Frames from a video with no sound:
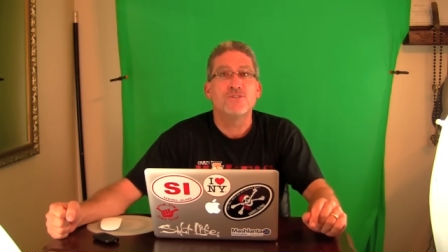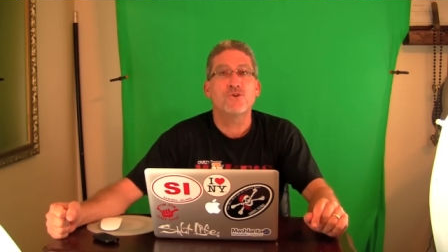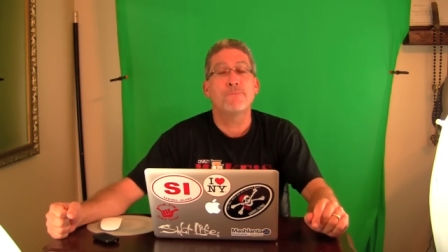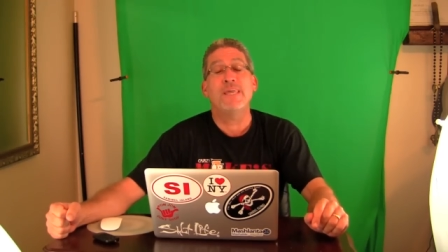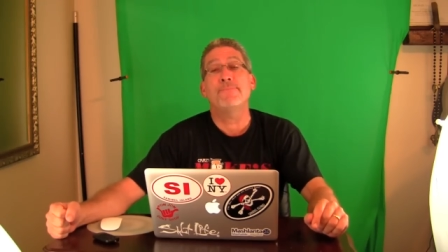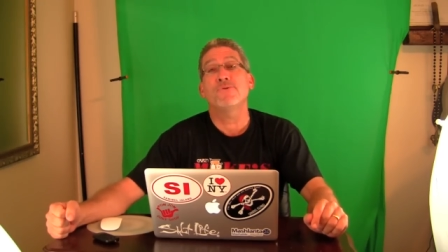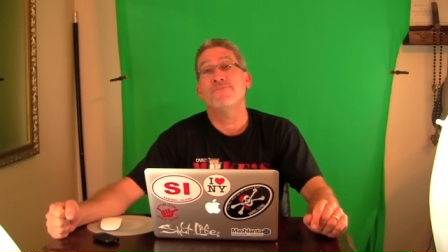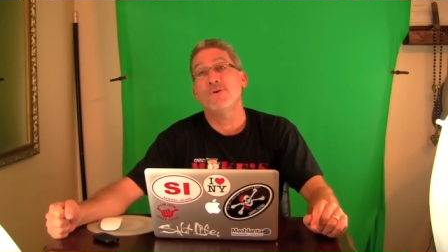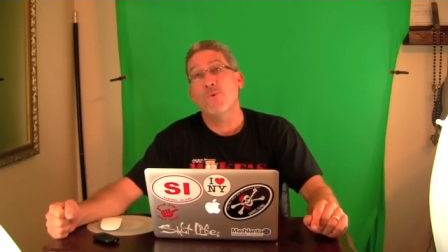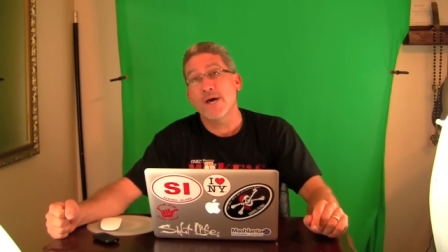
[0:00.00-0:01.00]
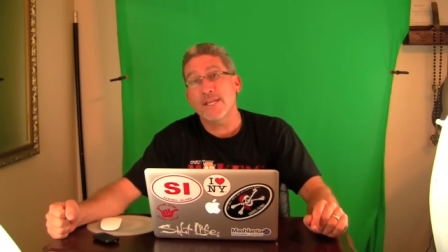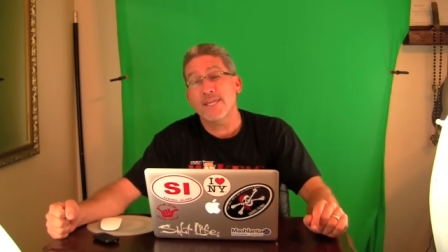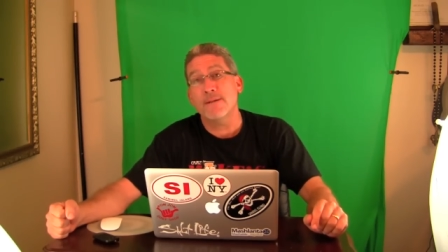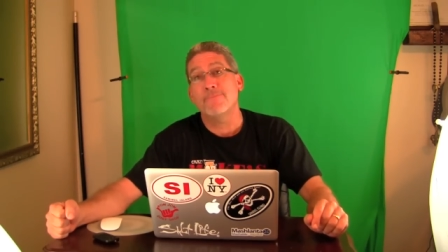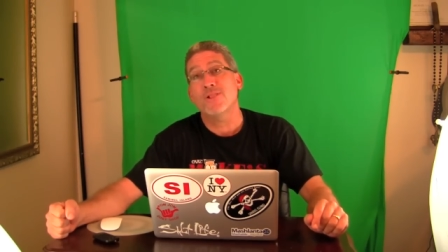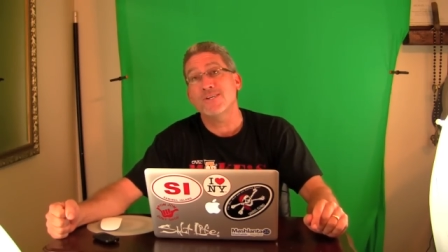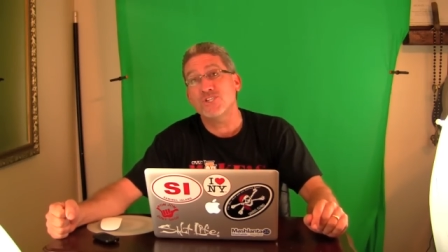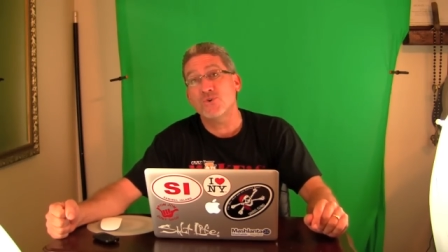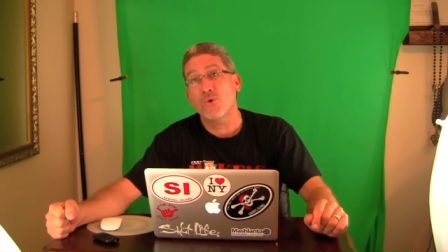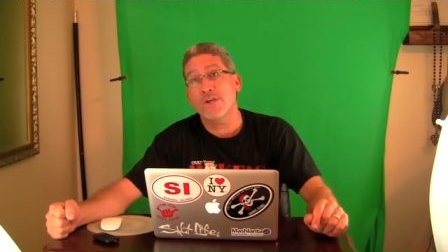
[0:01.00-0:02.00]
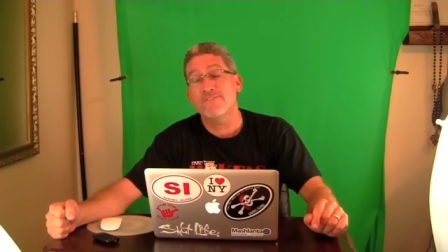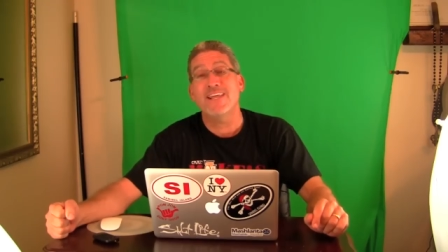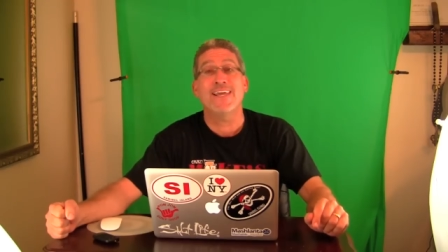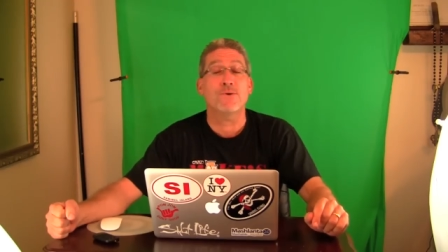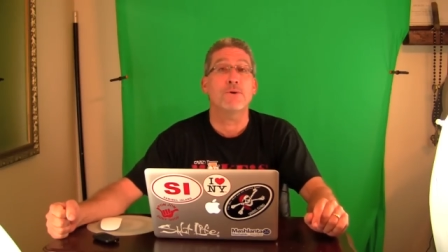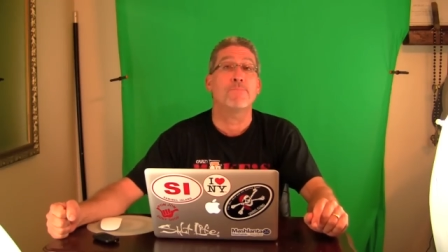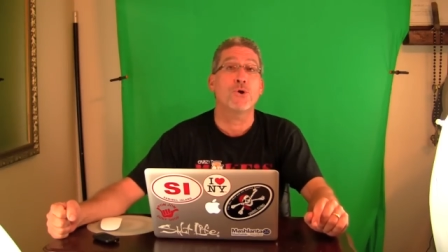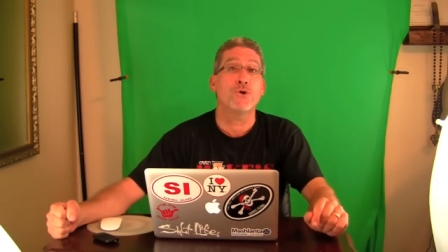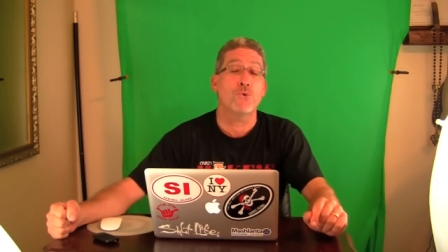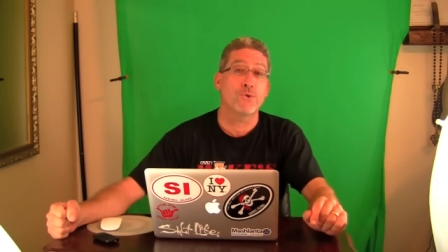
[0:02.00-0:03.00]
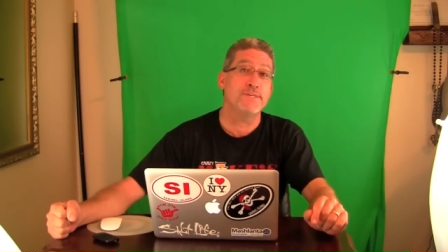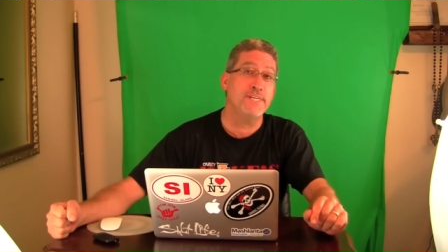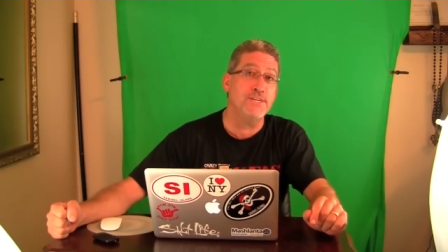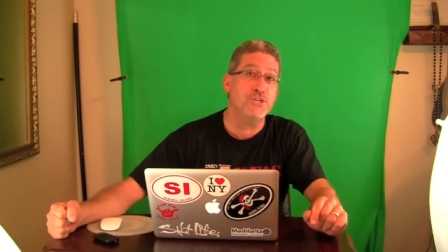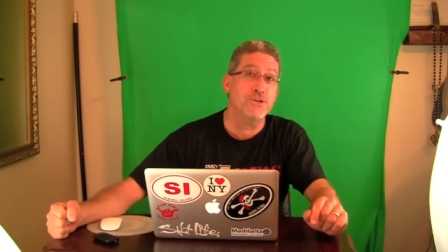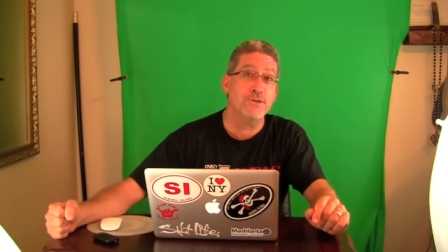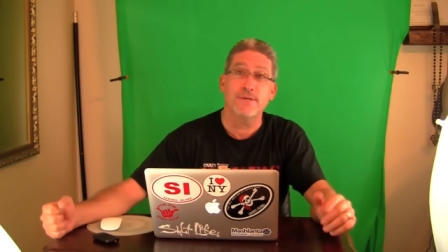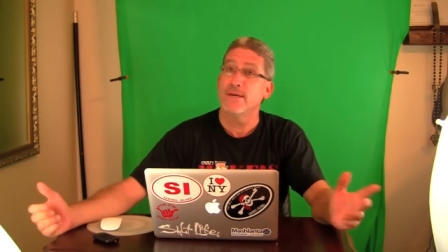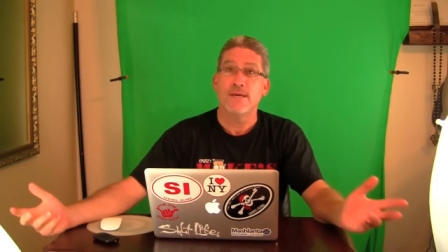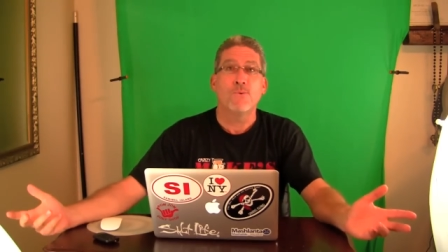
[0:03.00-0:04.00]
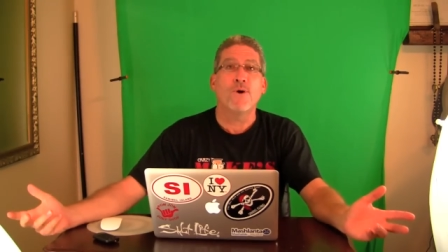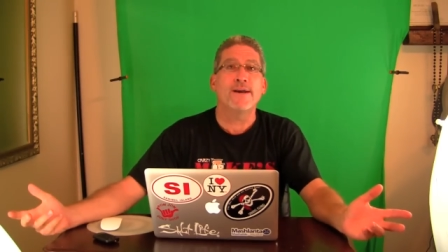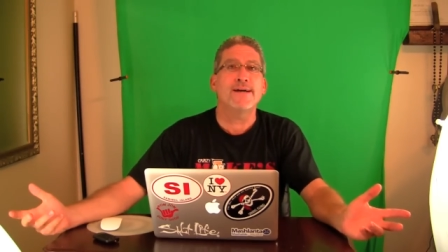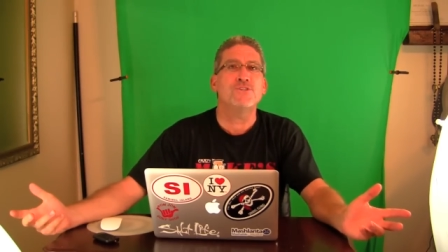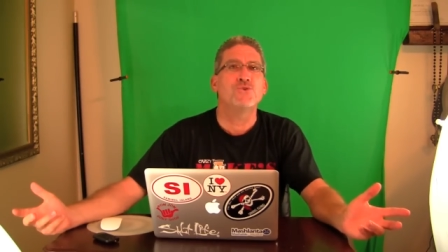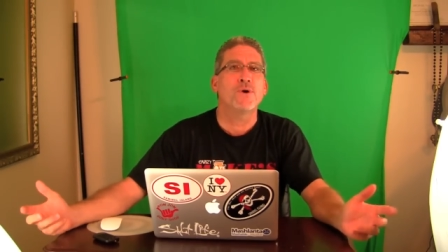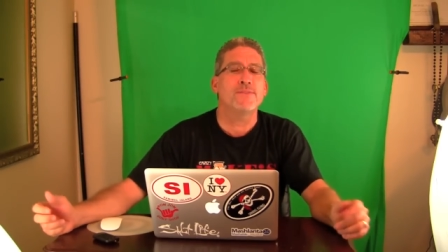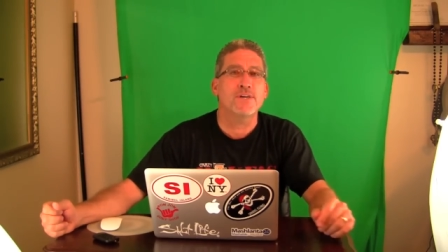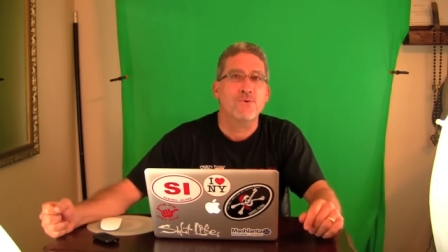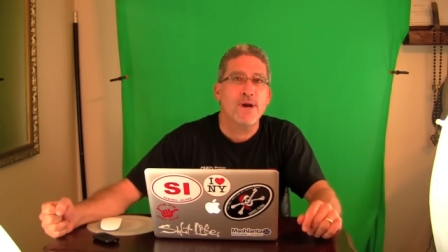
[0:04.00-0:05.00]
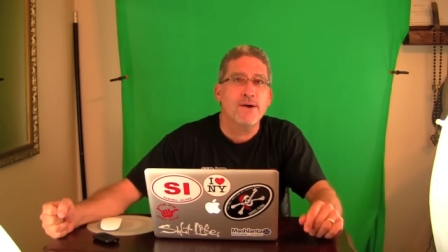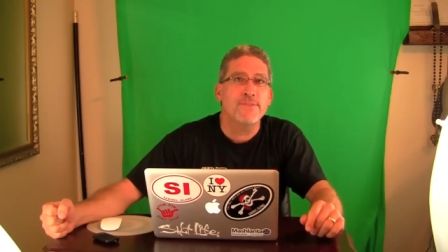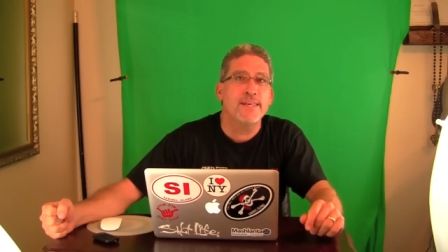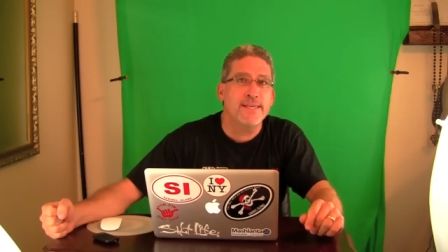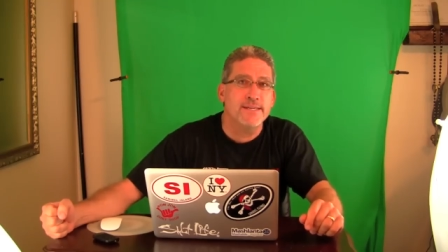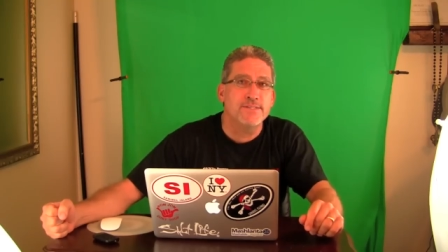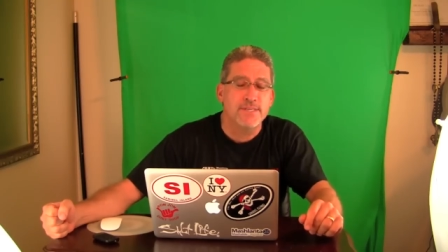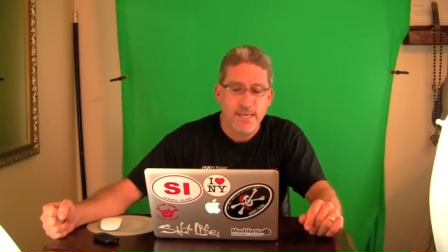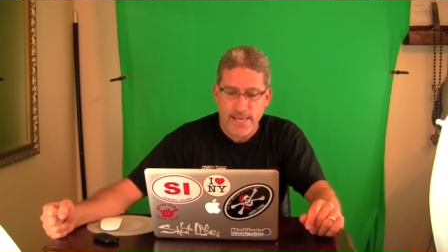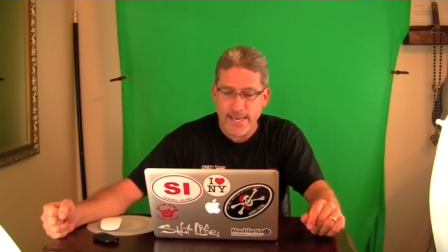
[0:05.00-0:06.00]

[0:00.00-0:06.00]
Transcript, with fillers: So people, if you want to get a plush toy of an Angry Bird or a t-shirt, why not join the crowd that is?